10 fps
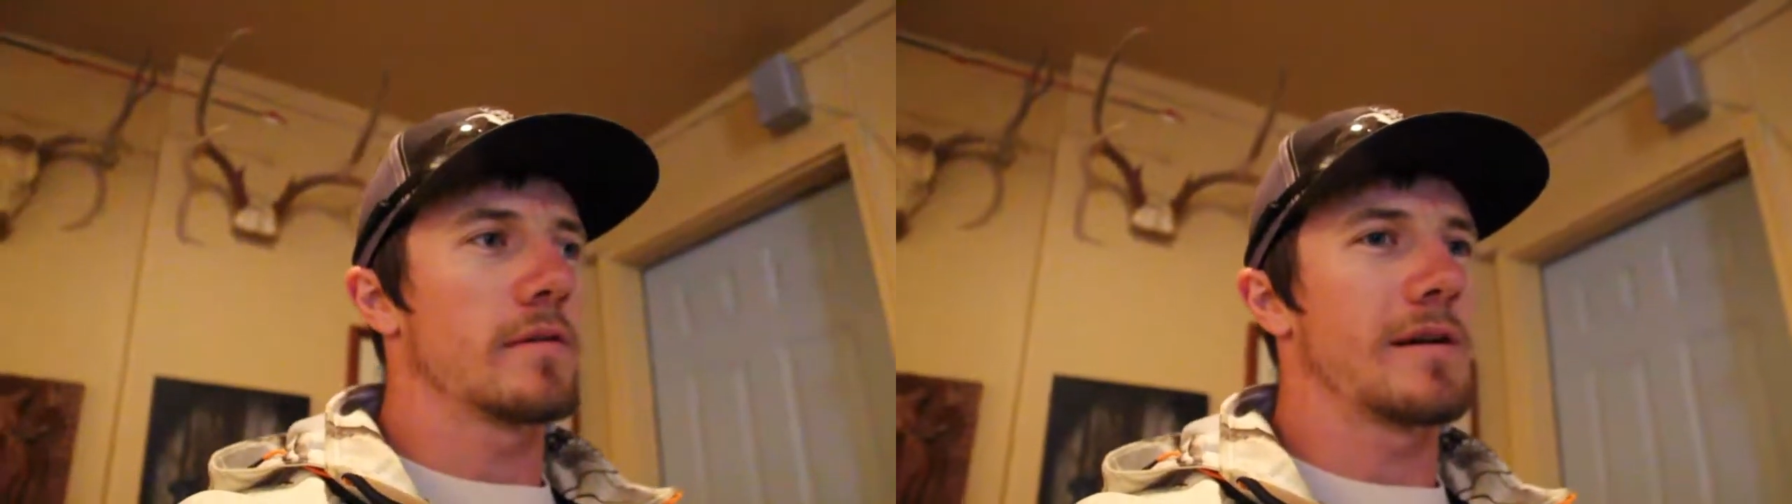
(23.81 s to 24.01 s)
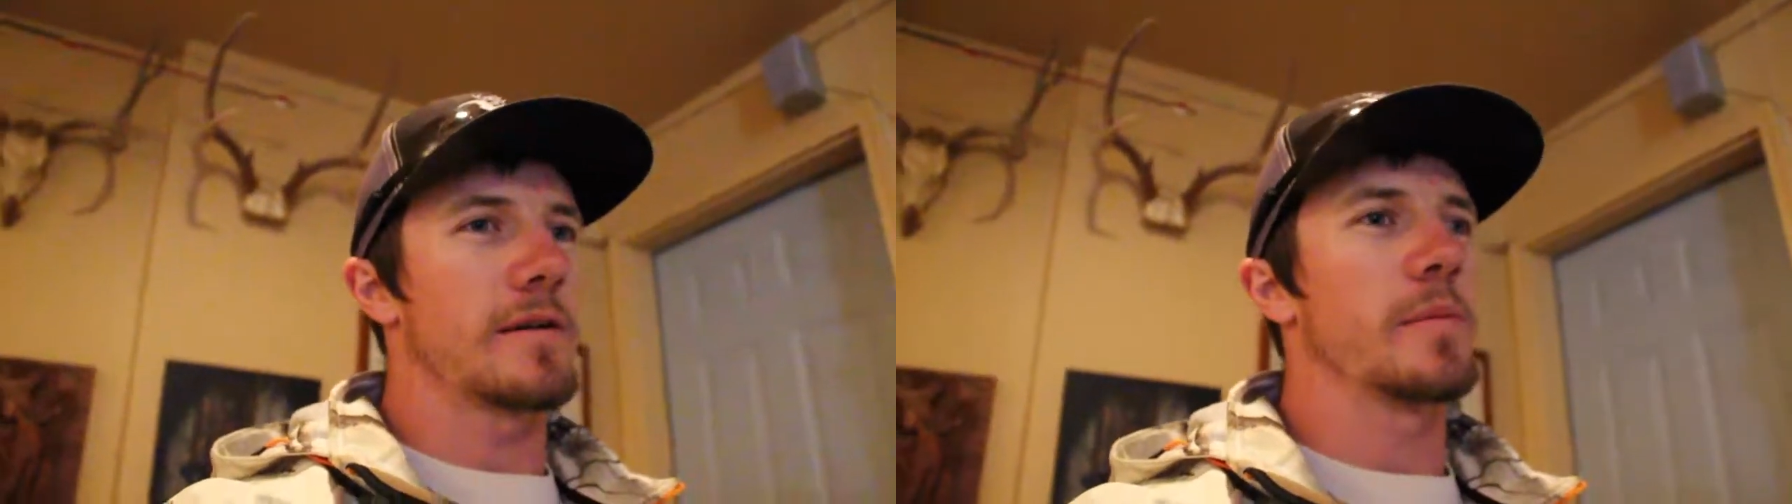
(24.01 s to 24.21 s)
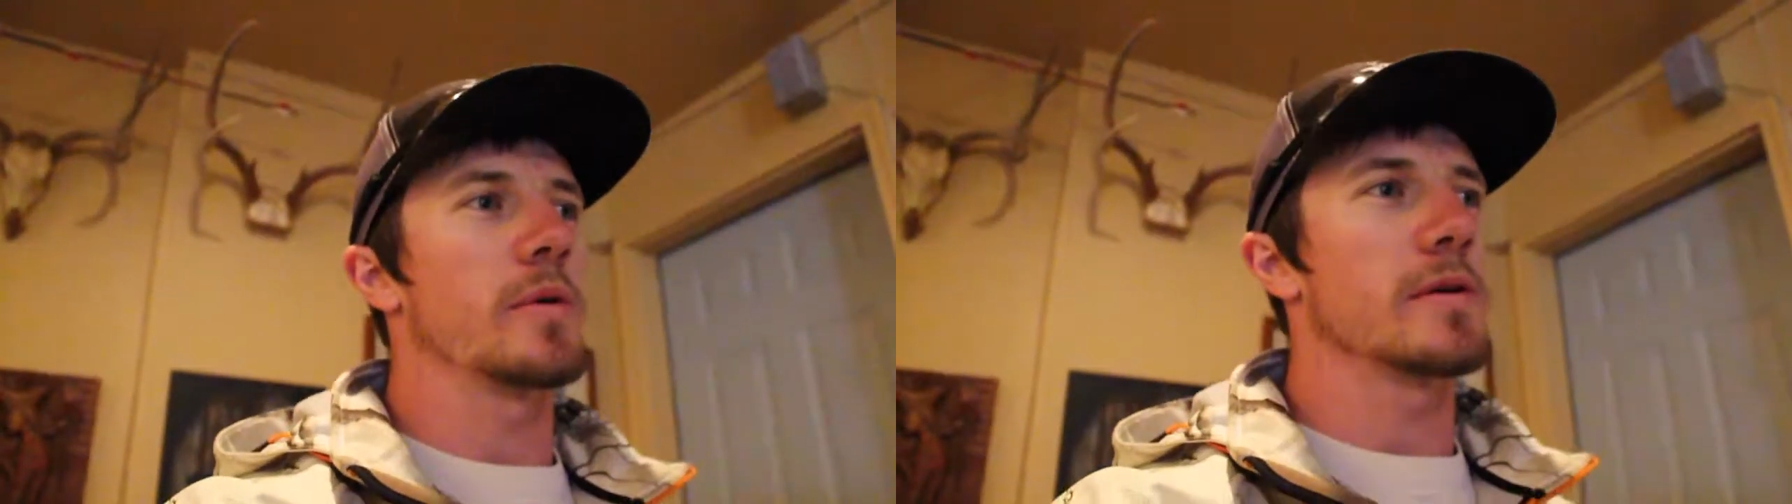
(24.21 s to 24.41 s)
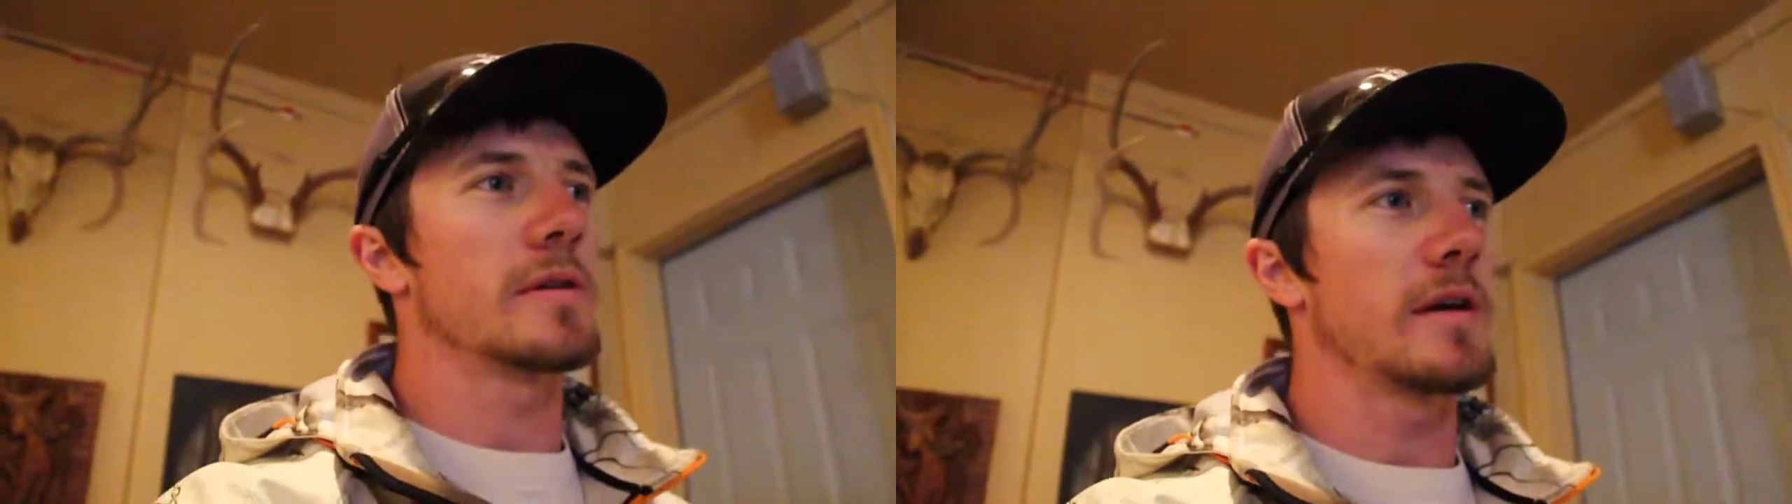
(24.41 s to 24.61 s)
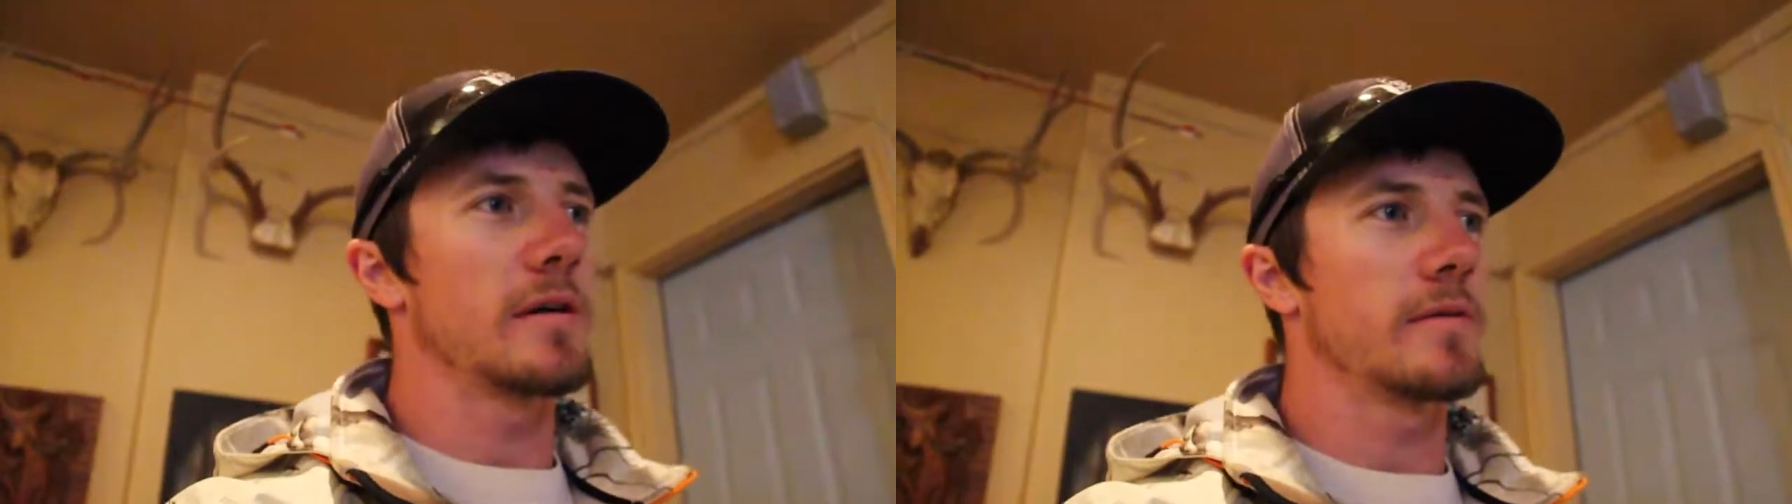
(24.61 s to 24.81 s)
around our
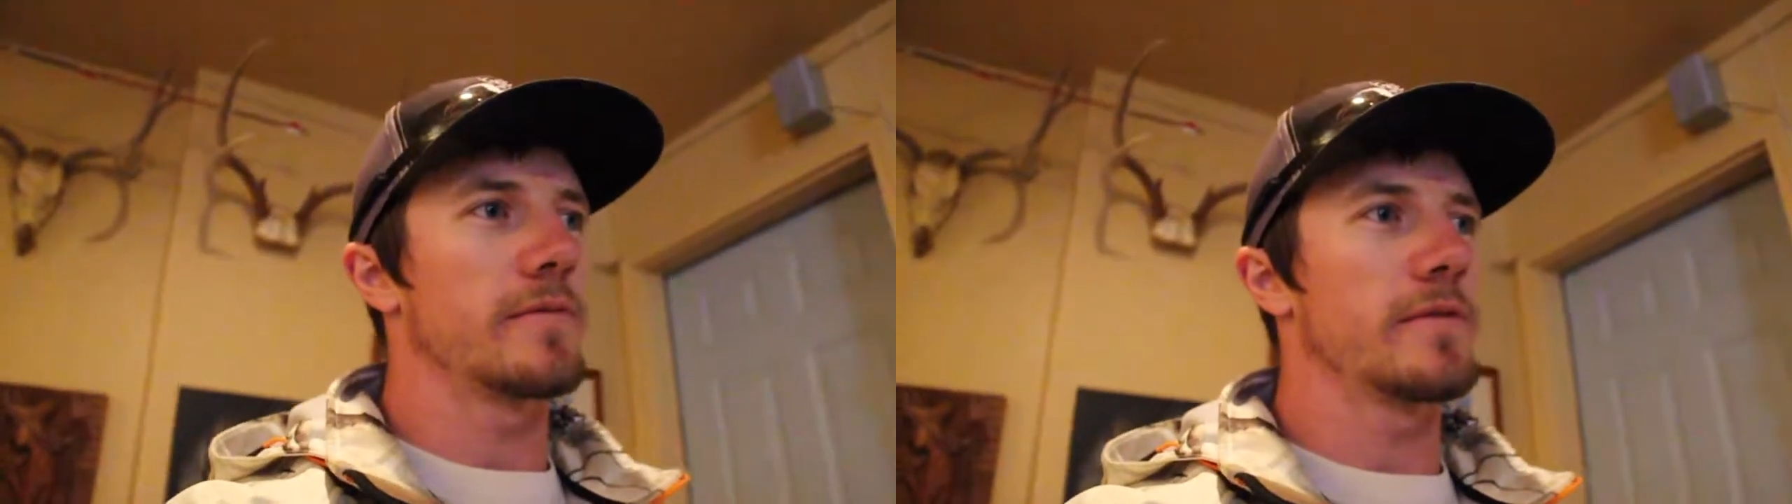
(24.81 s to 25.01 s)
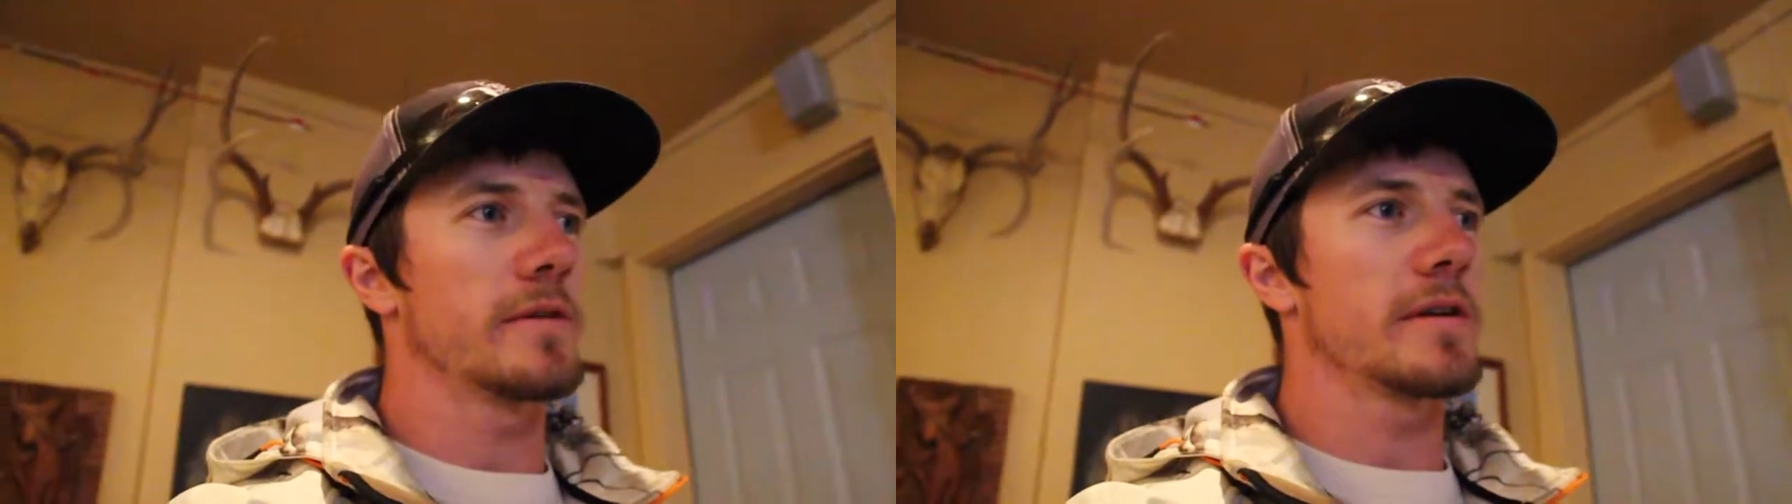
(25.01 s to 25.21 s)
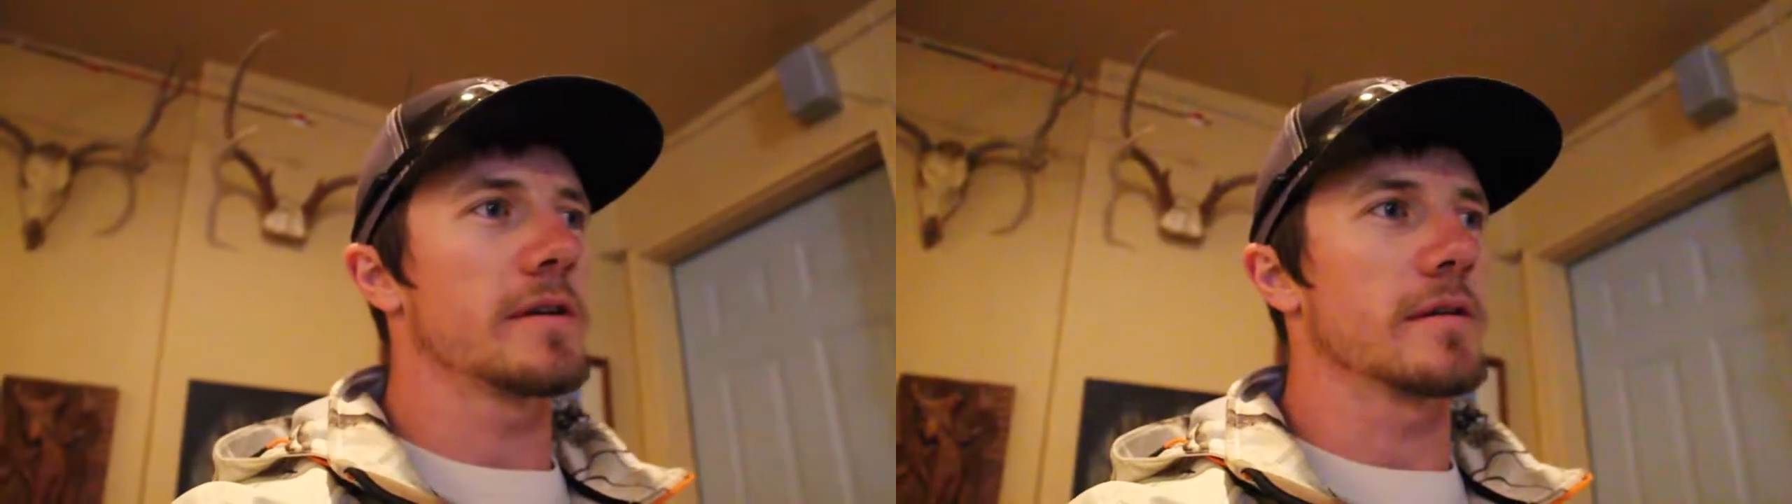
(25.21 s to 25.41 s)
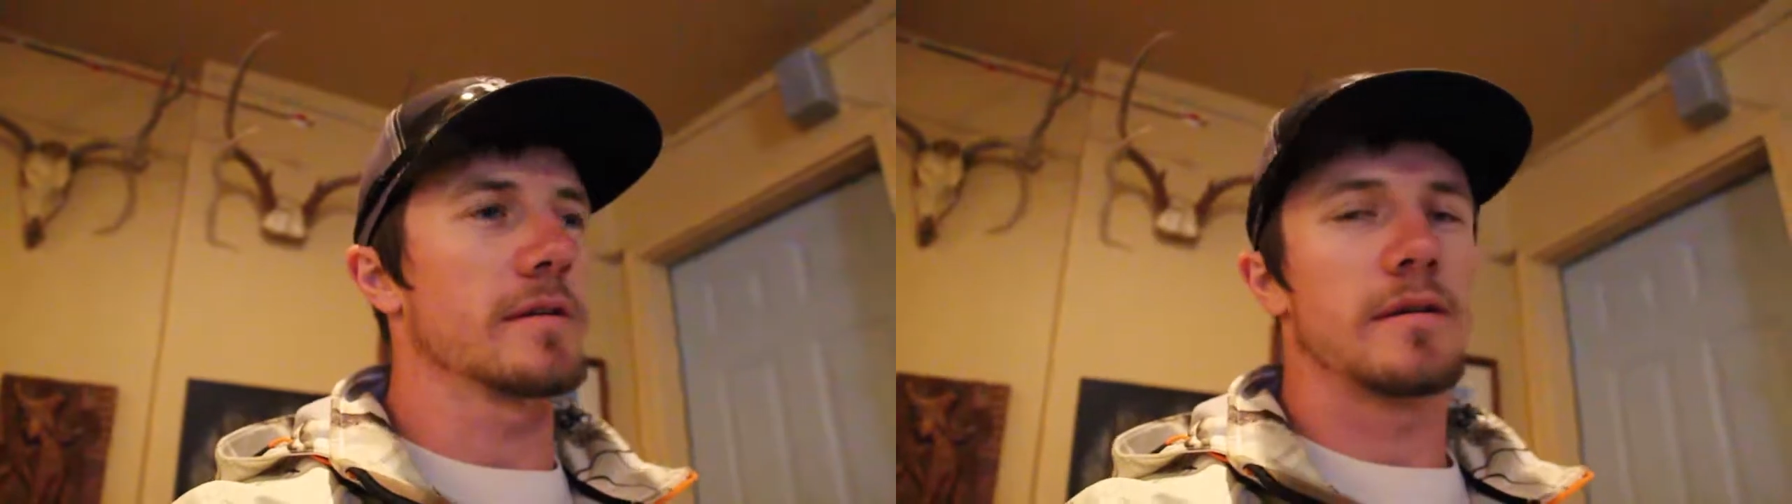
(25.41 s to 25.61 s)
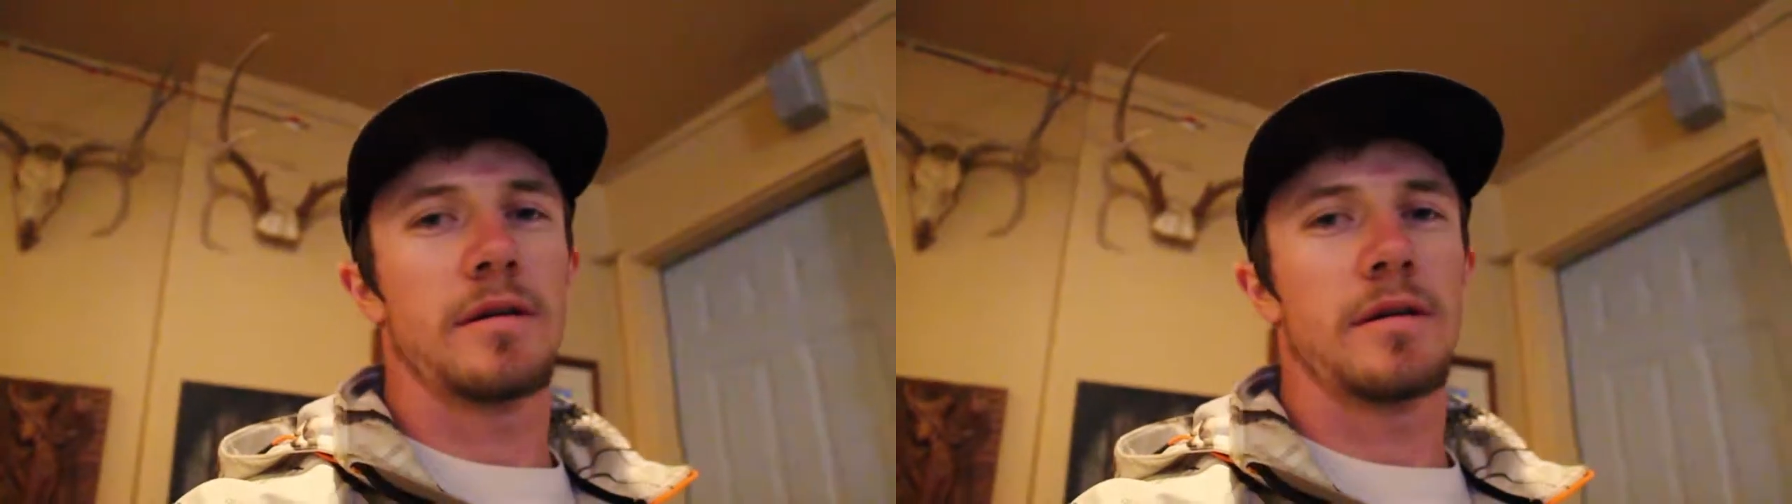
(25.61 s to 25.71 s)
birthday hopefully, and